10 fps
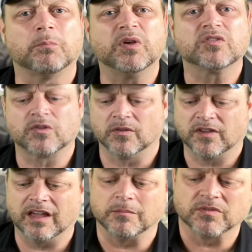pistol
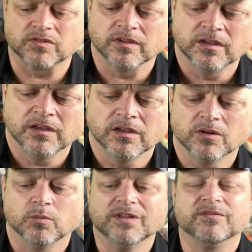types.
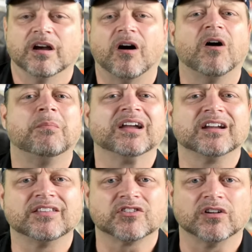All my
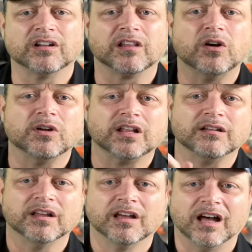guns are
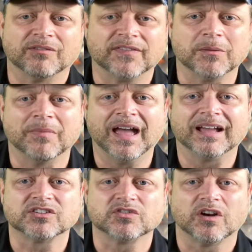unloaded. I've got the
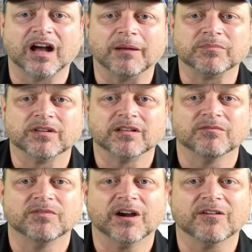mags dropped,
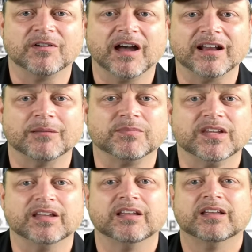verified
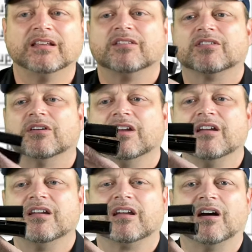empty. So here
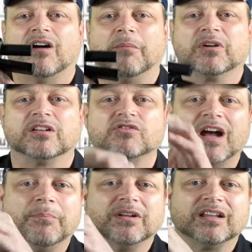you go. I'm going to
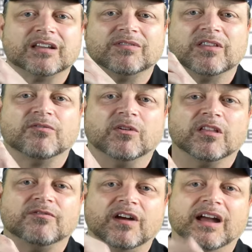drop it to give it the full
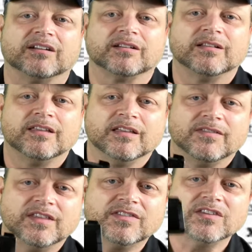effect.
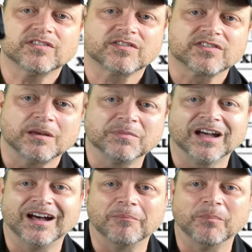This is a
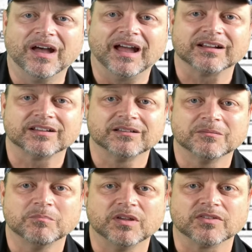subcompact
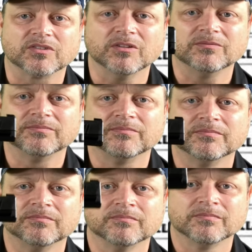pistol.
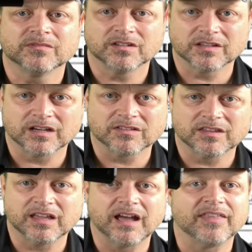You can kind of
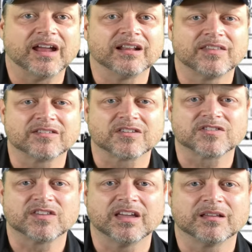see how that is. That's a
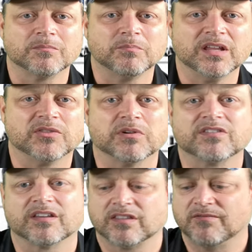SIG
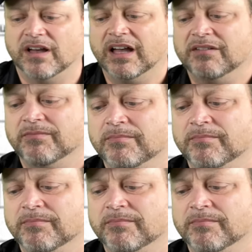P365.